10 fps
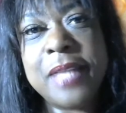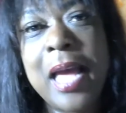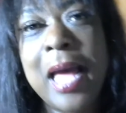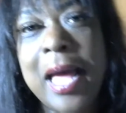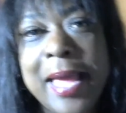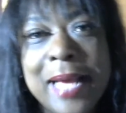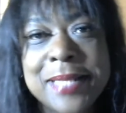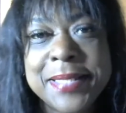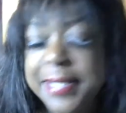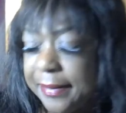I
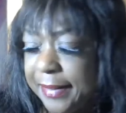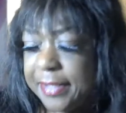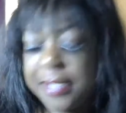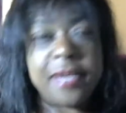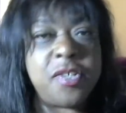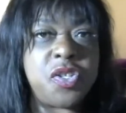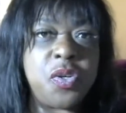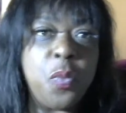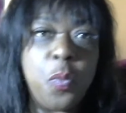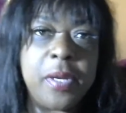accidentally touch
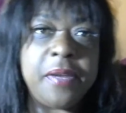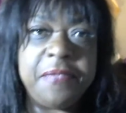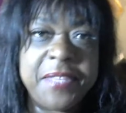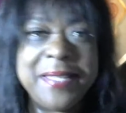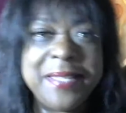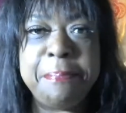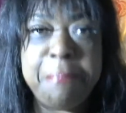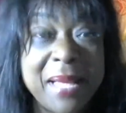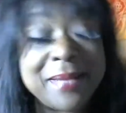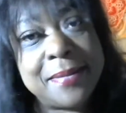one of these
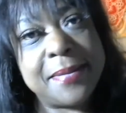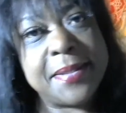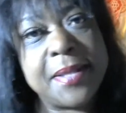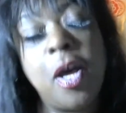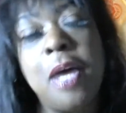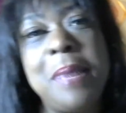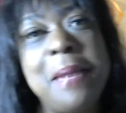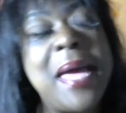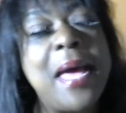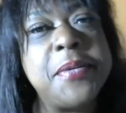buttons on my
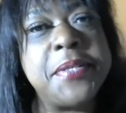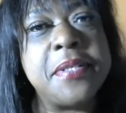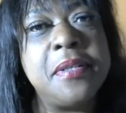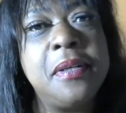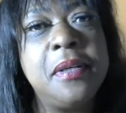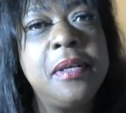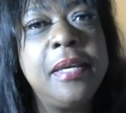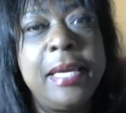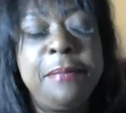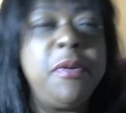mouse.
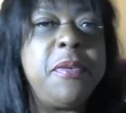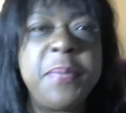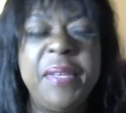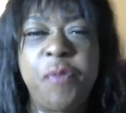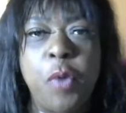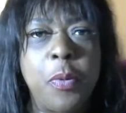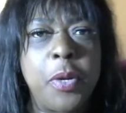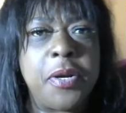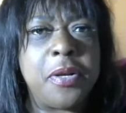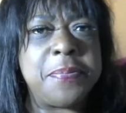It moves me
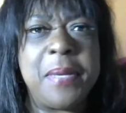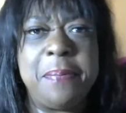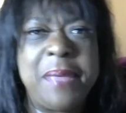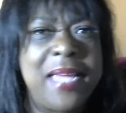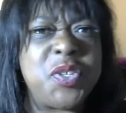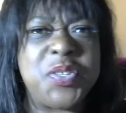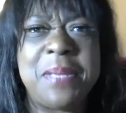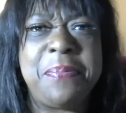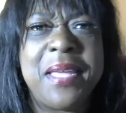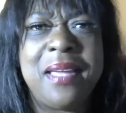forward or a page or
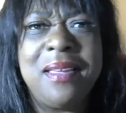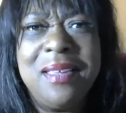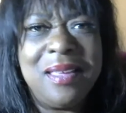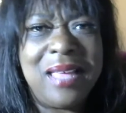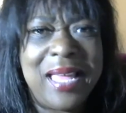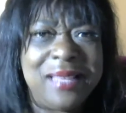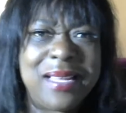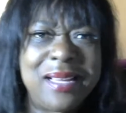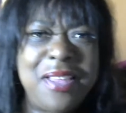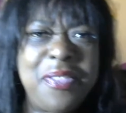something. I
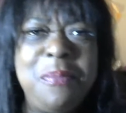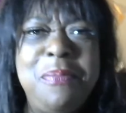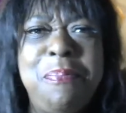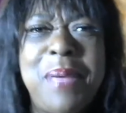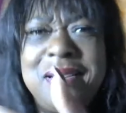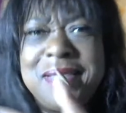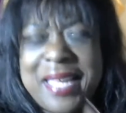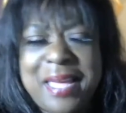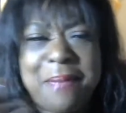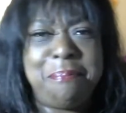click another button to
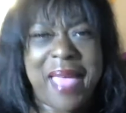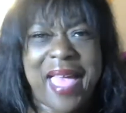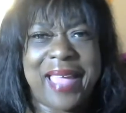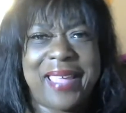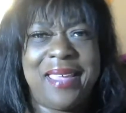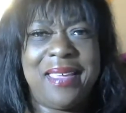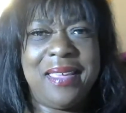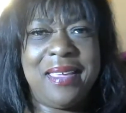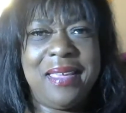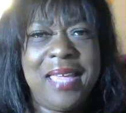come back.
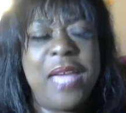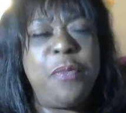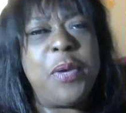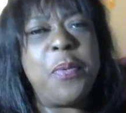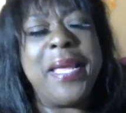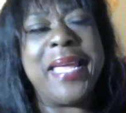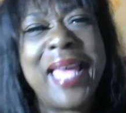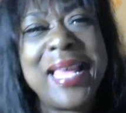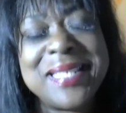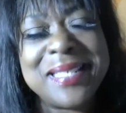And what do I
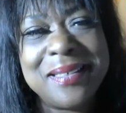get?